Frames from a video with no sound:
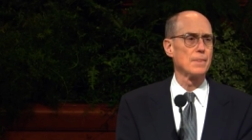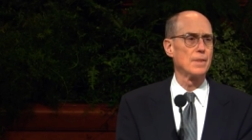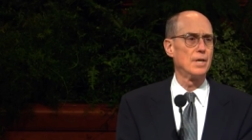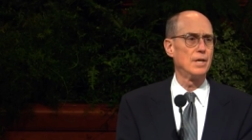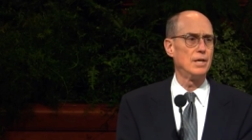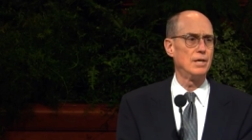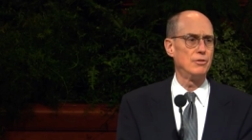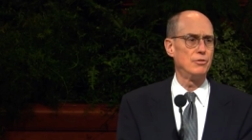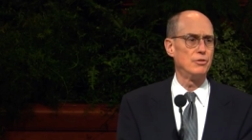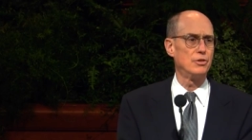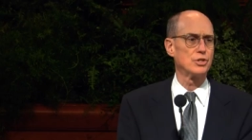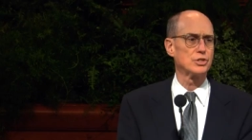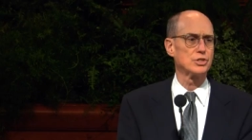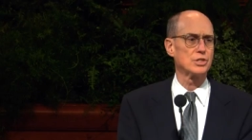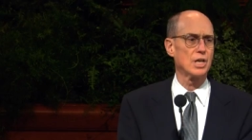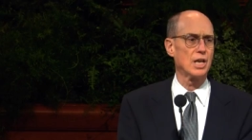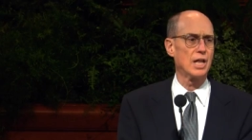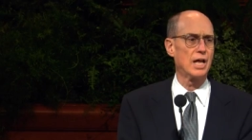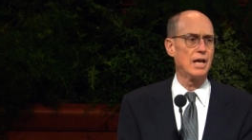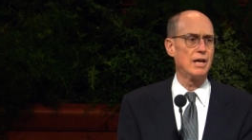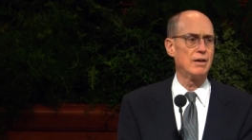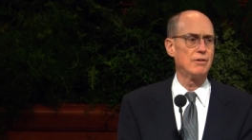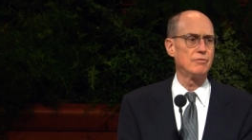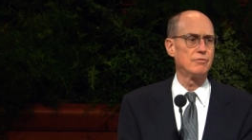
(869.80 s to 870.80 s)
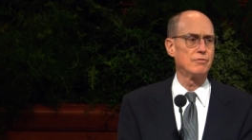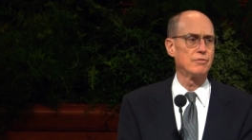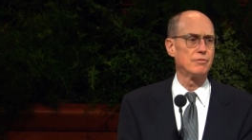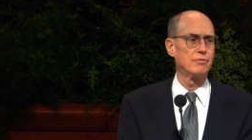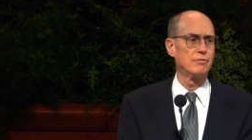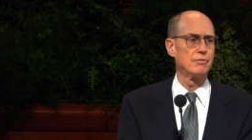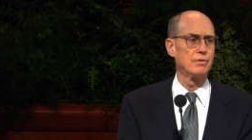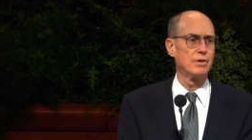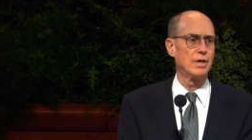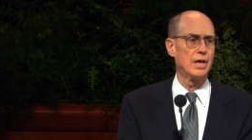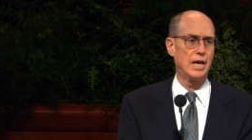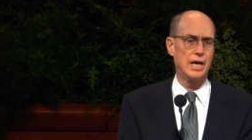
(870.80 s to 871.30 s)
in this life
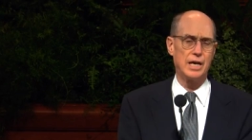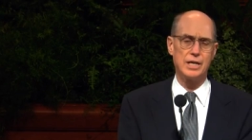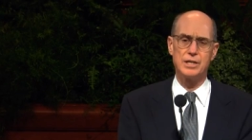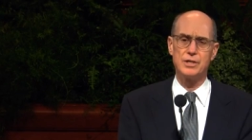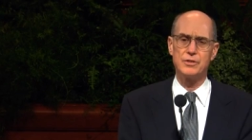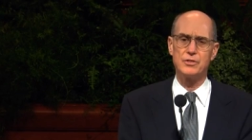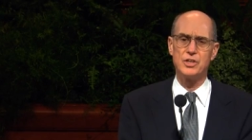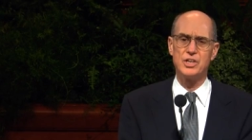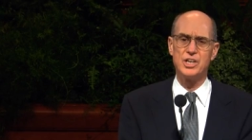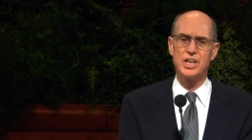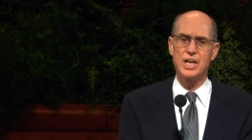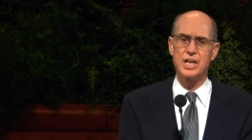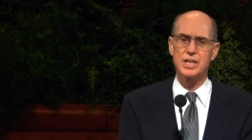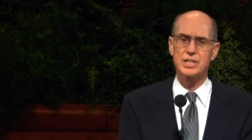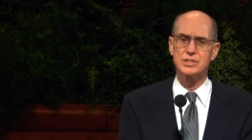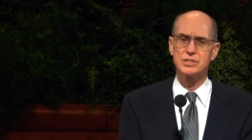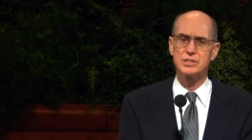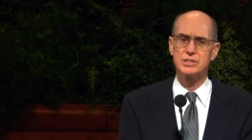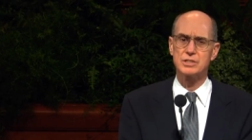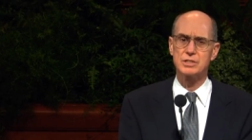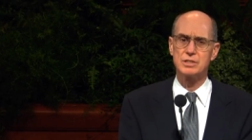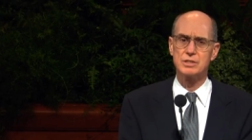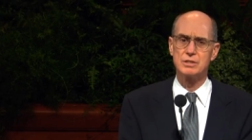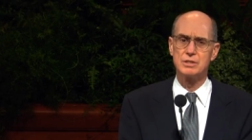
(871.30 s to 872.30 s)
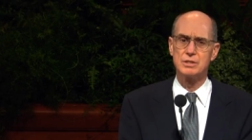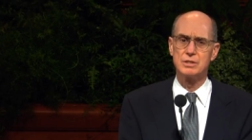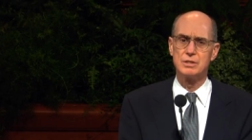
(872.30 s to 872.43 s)
and in the next